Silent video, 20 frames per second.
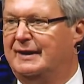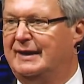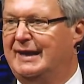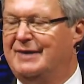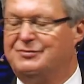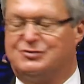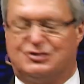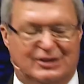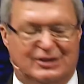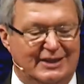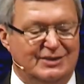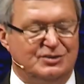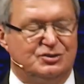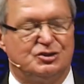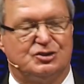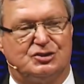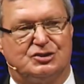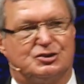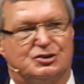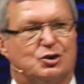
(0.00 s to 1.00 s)
If
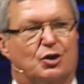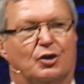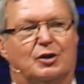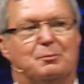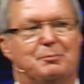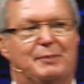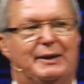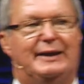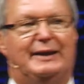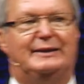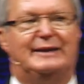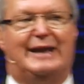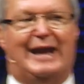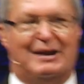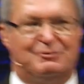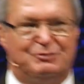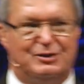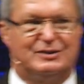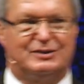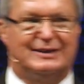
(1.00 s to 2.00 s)
Jesus is going to mean
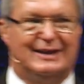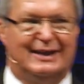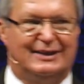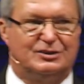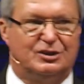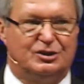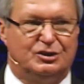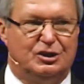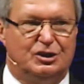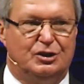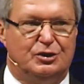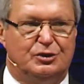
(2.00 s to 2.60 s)
everything to you,